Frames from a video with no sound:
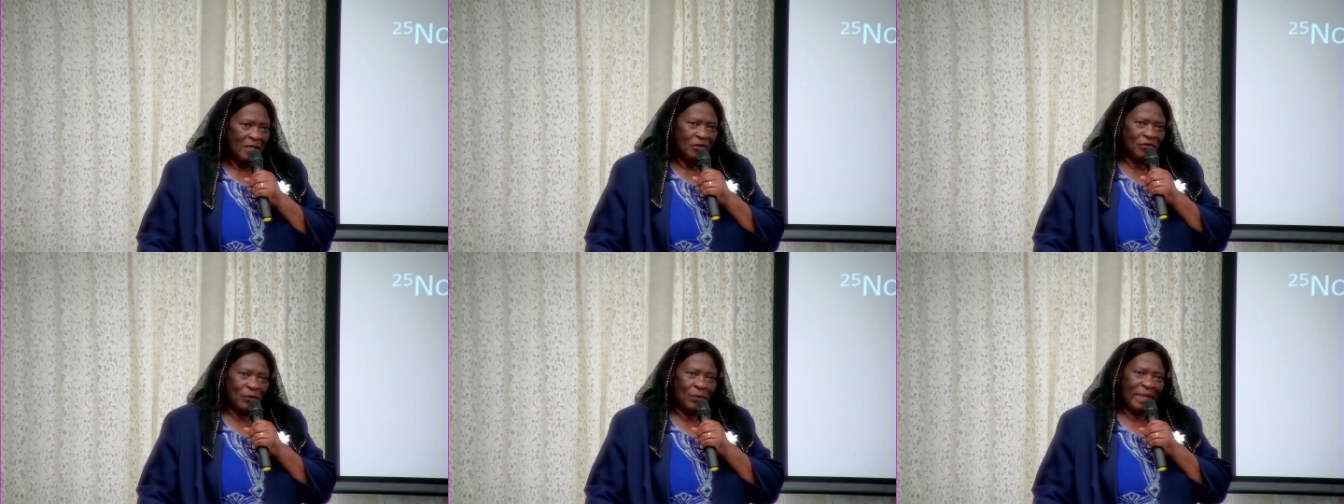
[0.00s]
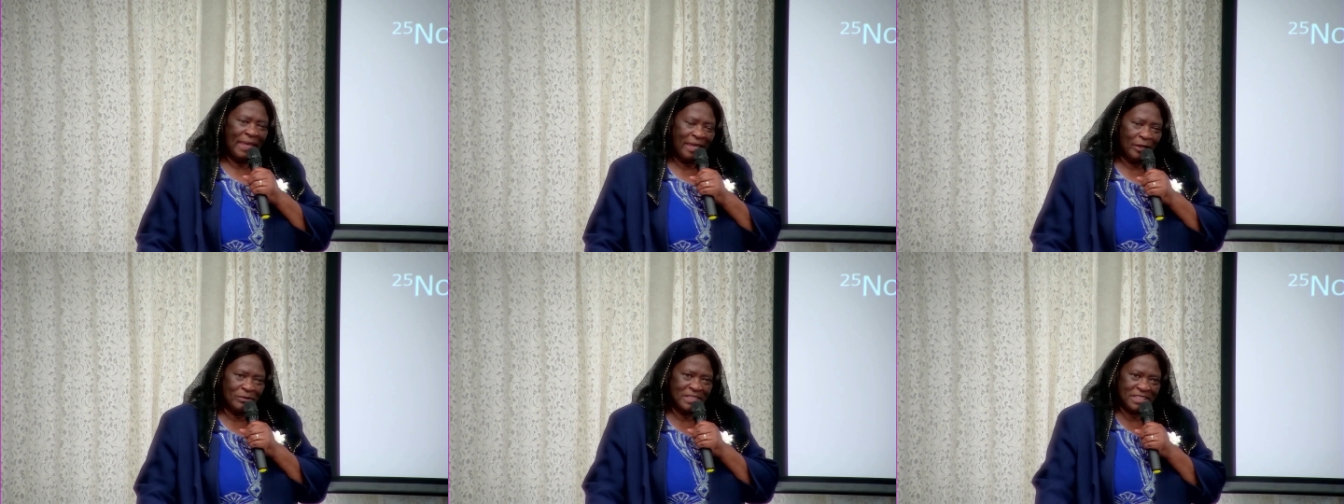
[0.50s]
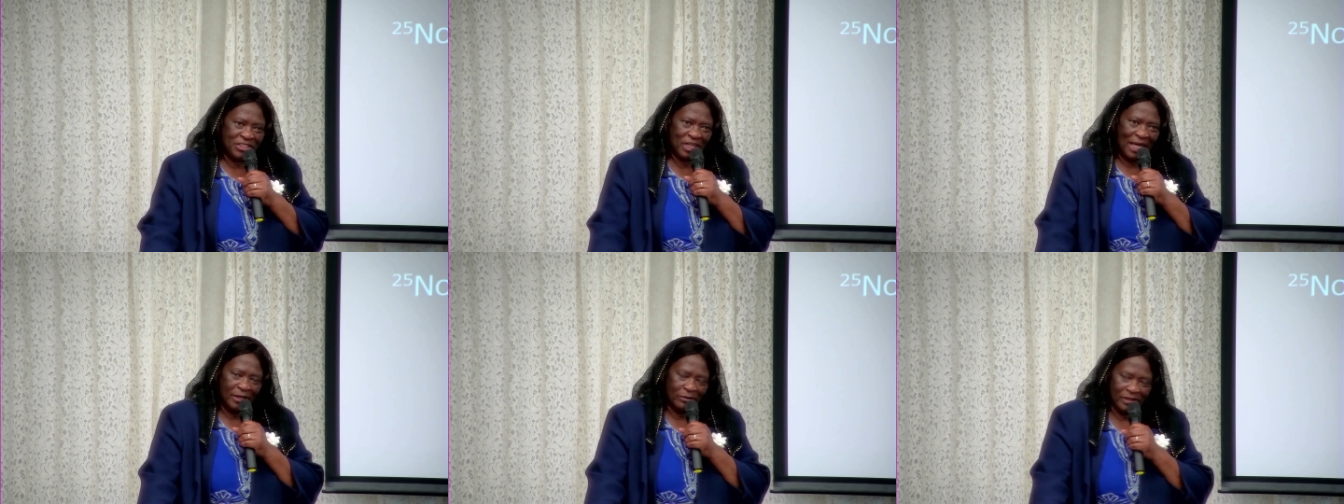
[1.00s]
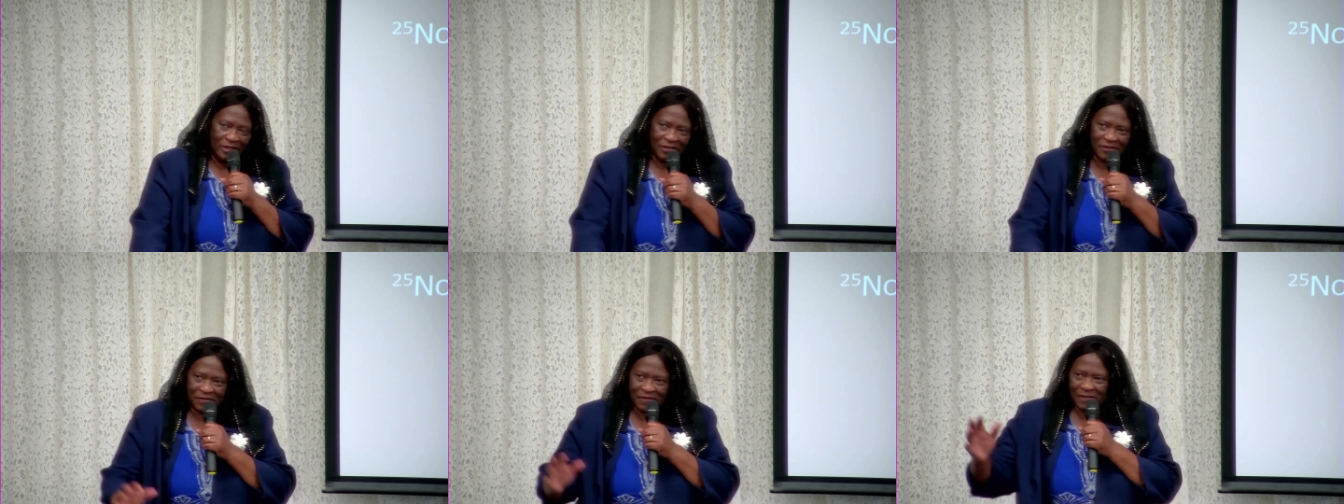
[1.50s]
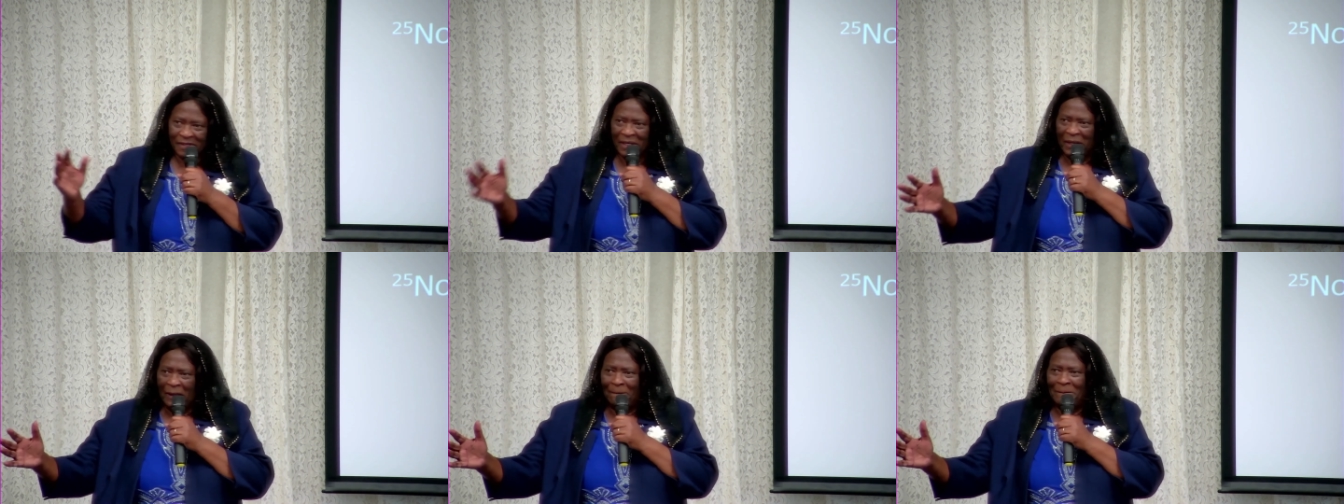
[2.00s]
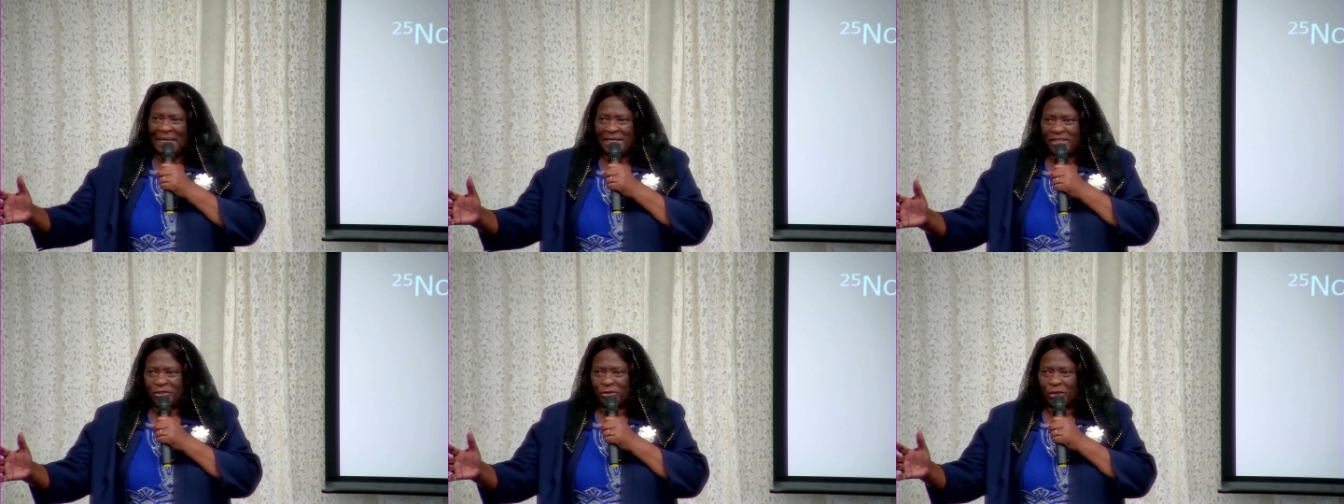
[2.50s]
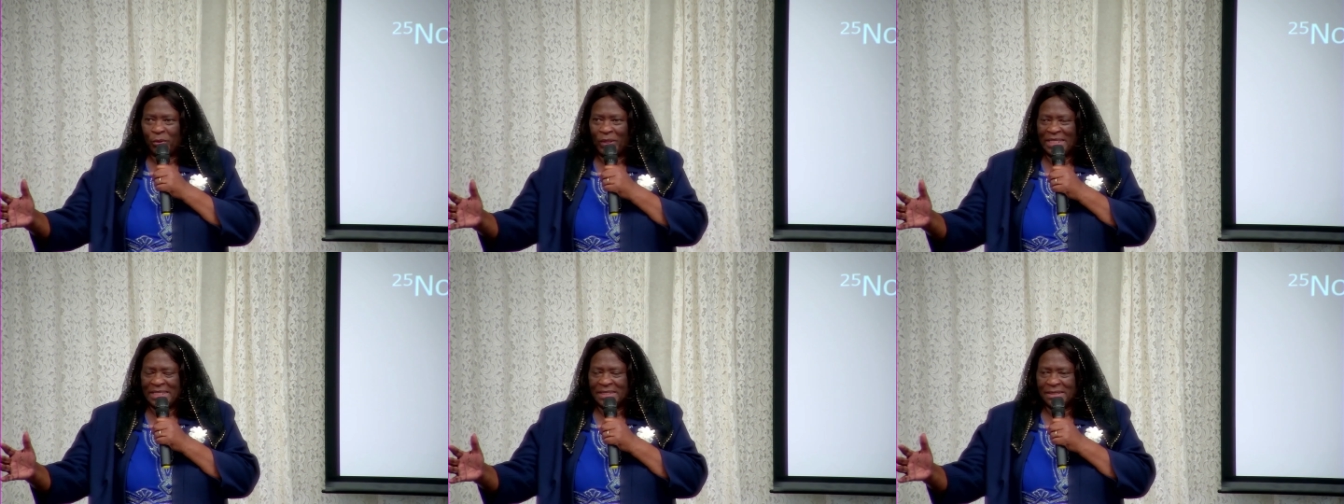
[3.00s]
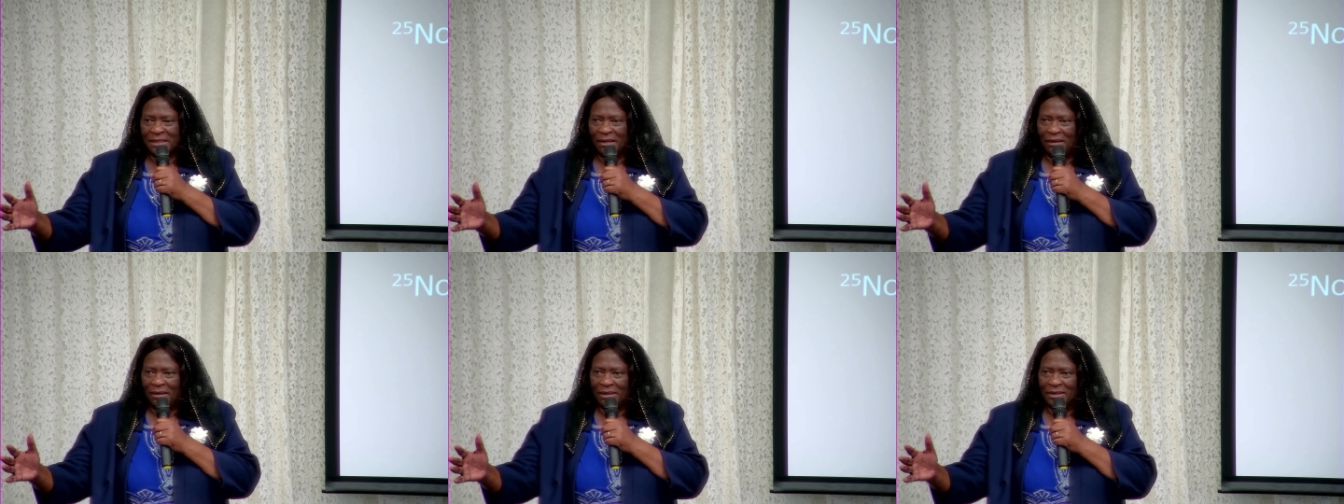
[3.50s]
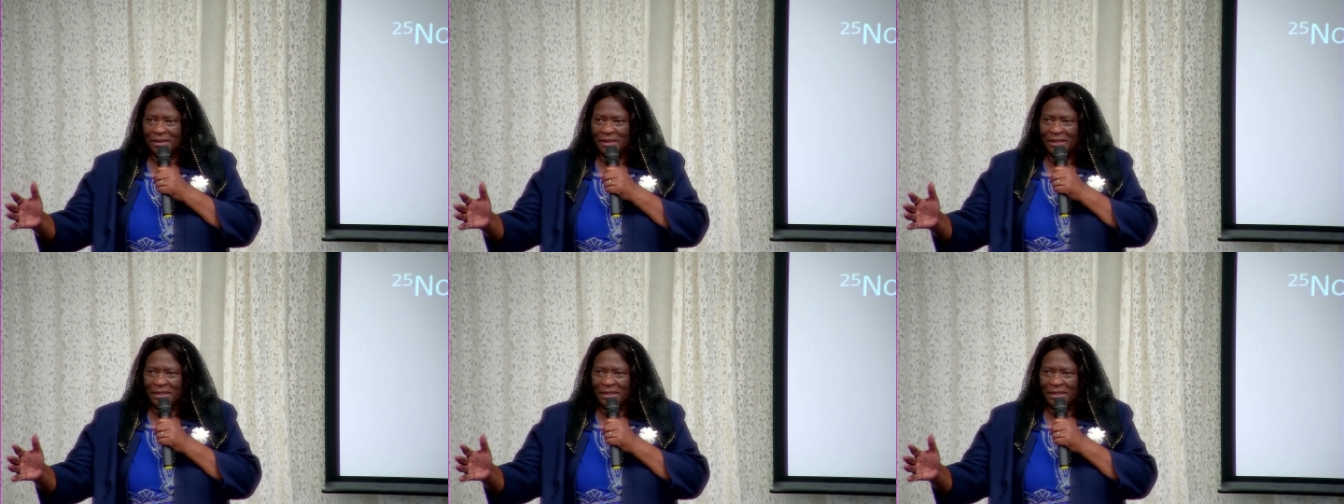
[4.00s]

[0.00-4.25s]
So here is Jairus, made his request to God.